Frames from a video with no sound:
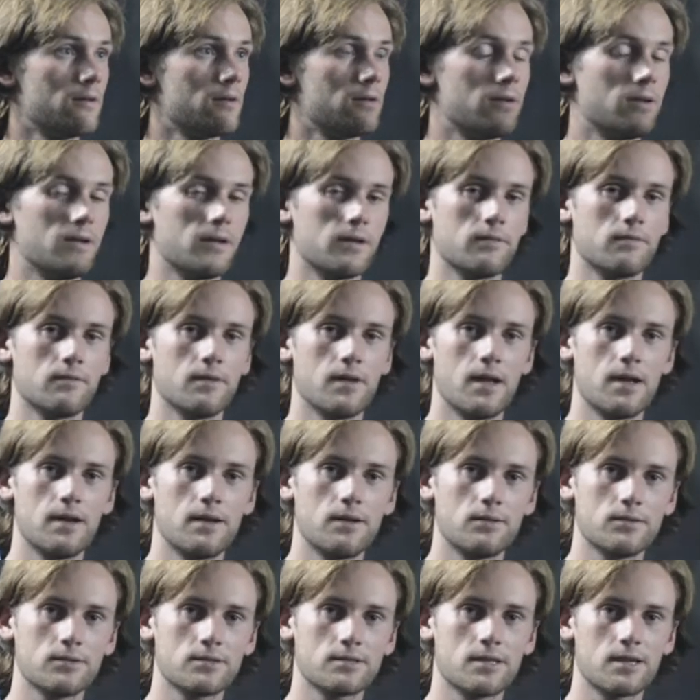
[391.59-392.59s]
Negative 9
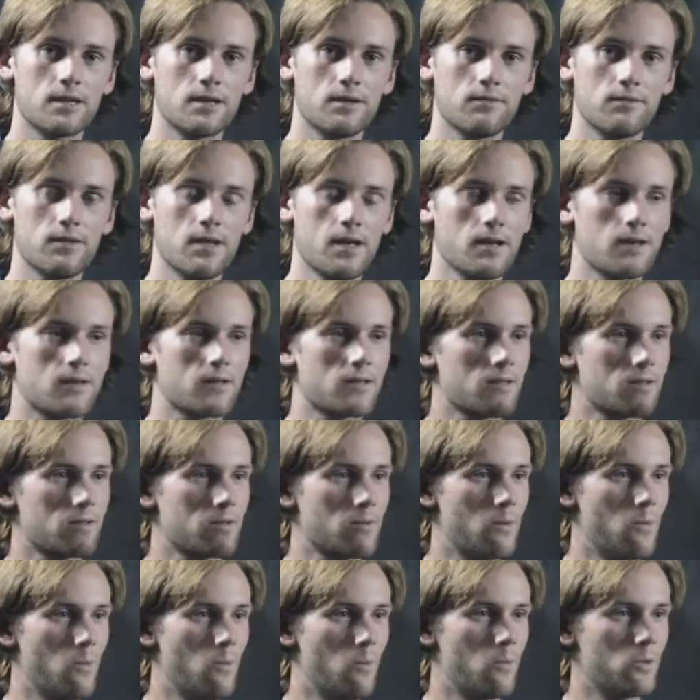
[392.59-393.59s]
equals negative 9.
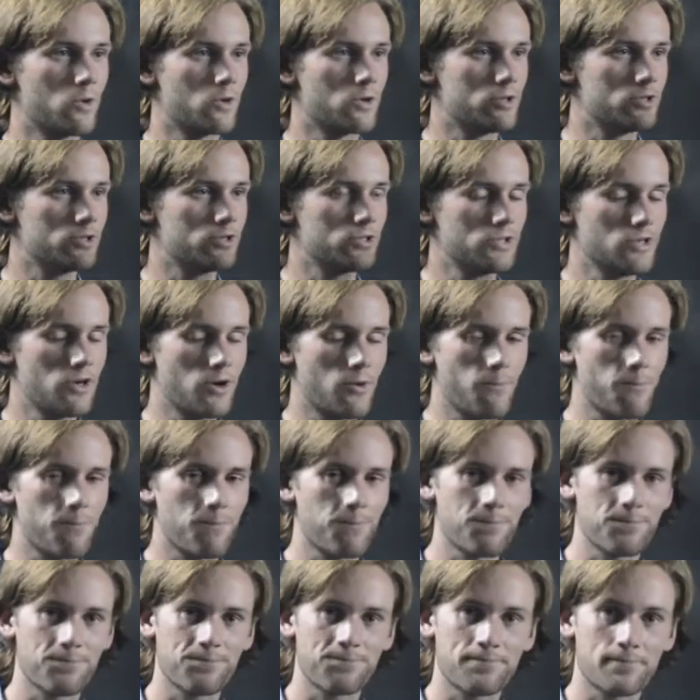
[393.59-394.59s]
We're good to go.
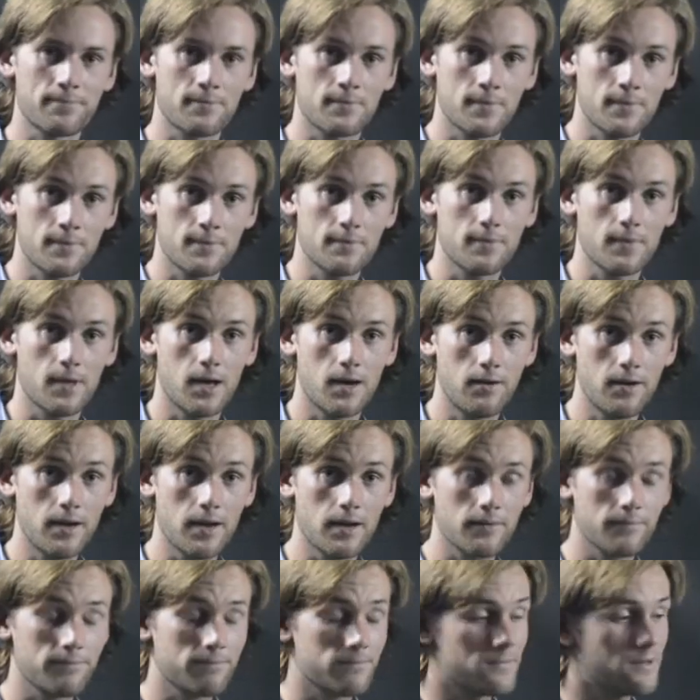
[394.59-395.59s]
All
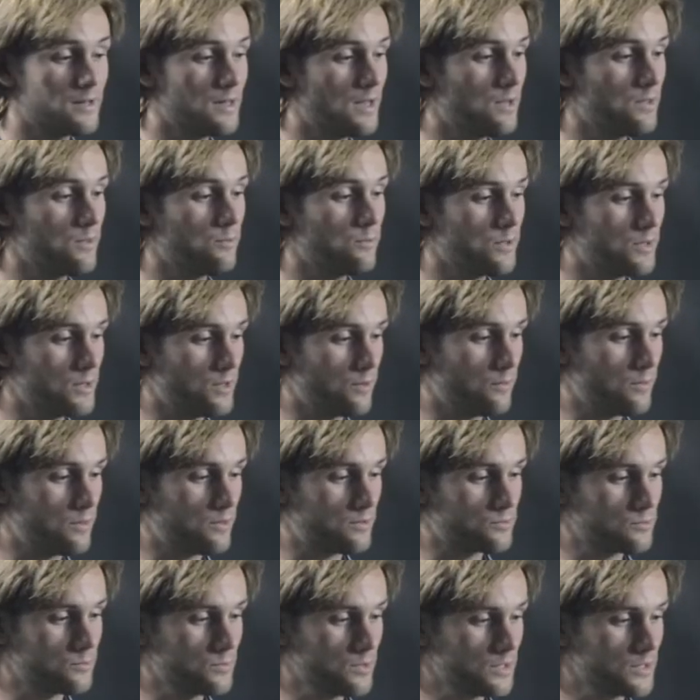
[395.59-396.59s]
right, now that we know
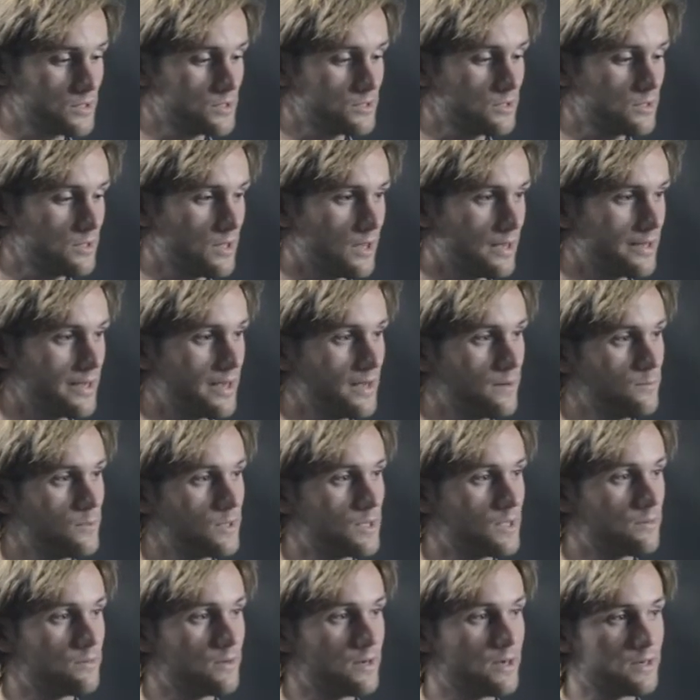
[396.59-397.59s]
this works, again, we
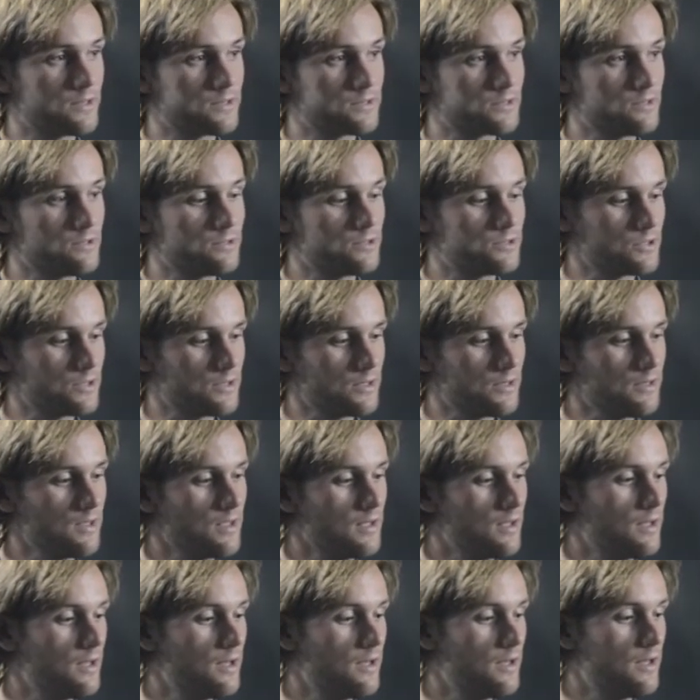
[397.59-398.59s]
can write our solution
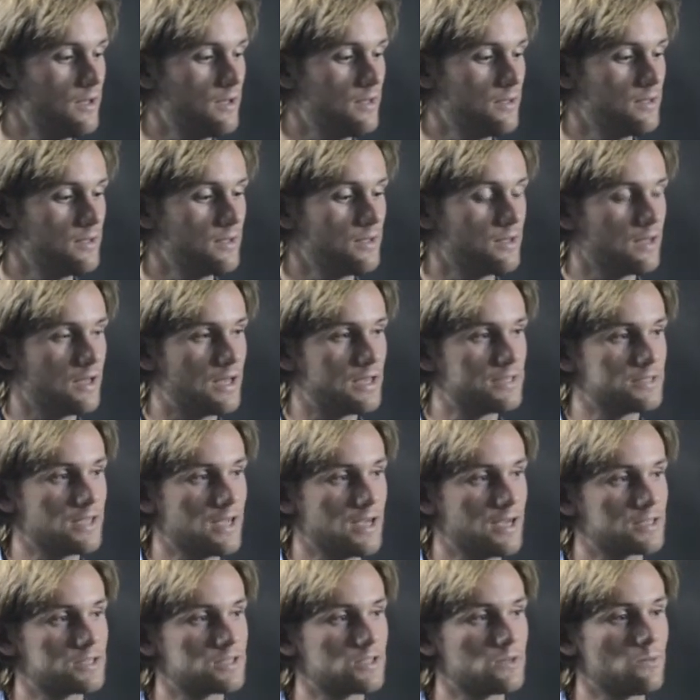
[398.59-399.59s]
as
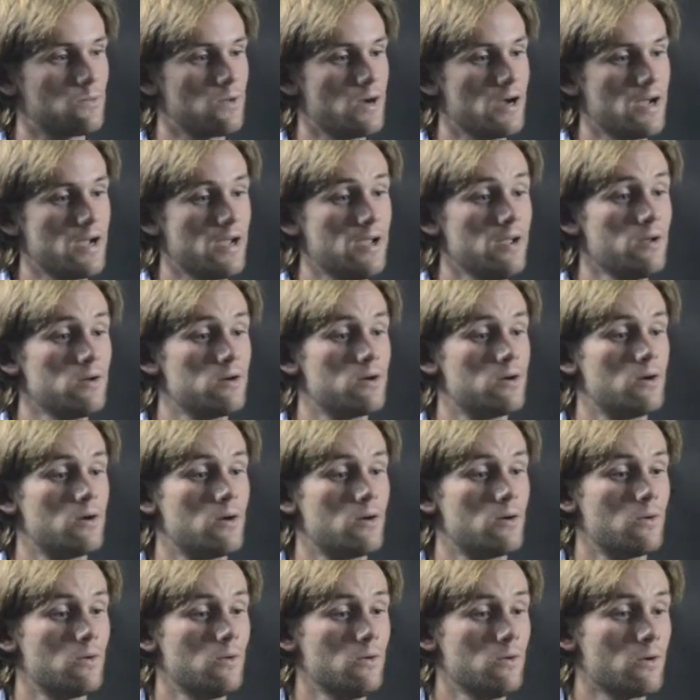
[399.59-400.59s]
x and y,
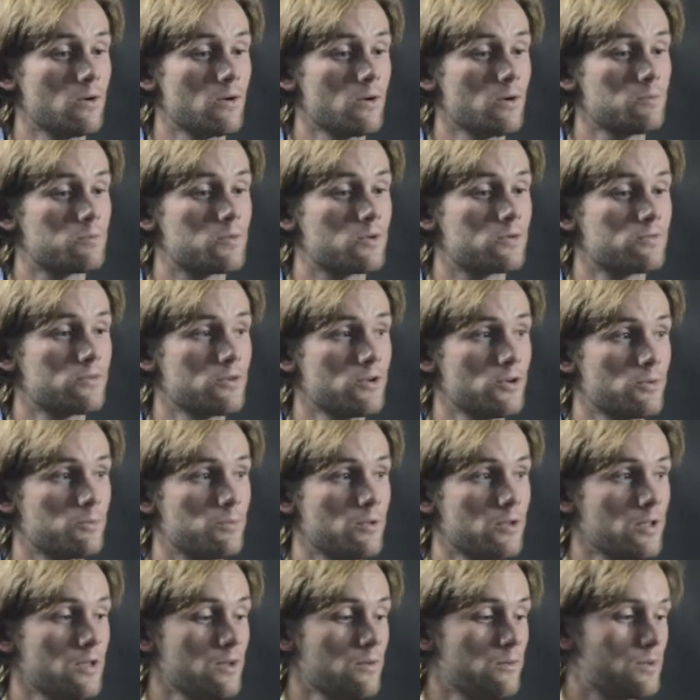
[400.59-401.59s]
or
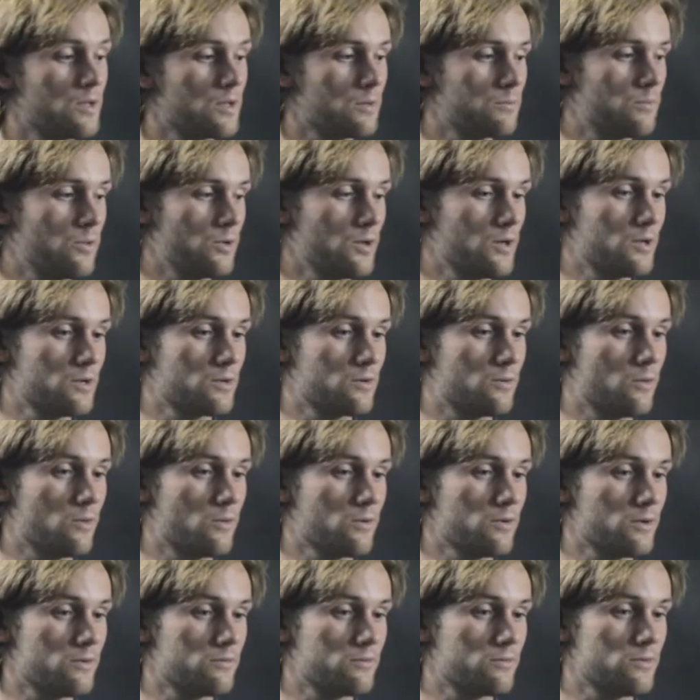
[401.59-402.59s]
preferably, we can put it in
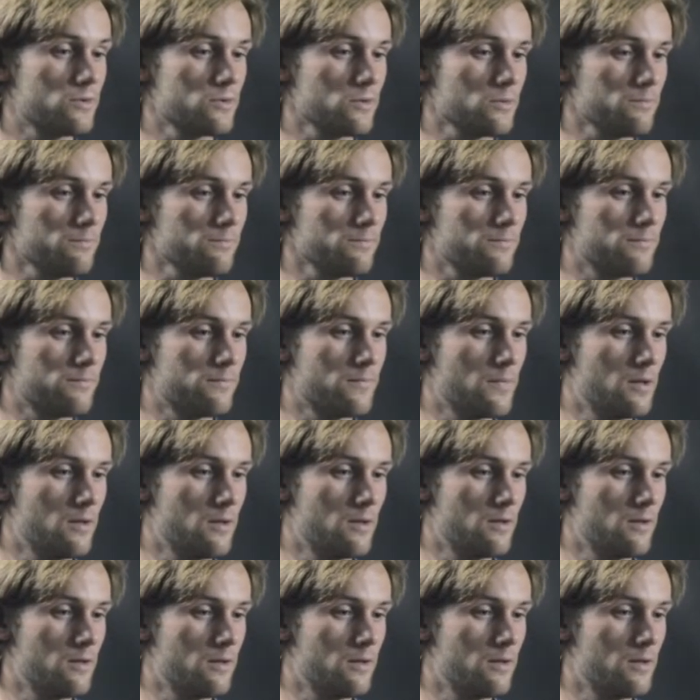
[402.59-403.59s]
coordinate form.
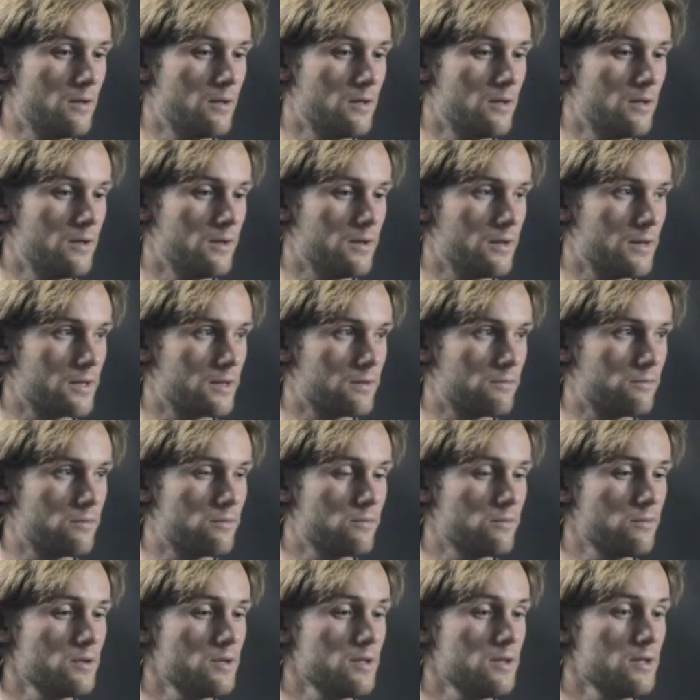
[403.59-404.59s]
Negative
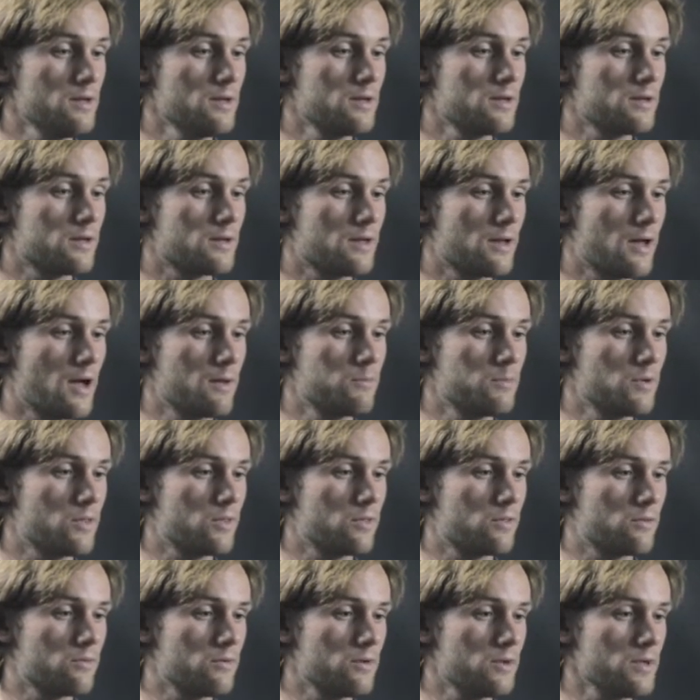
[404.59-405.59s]
3, comma
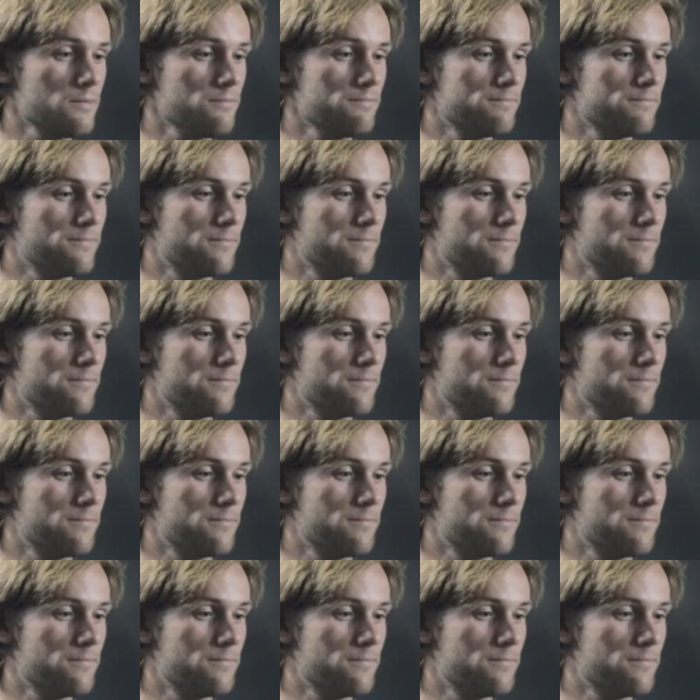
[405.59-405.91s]
3.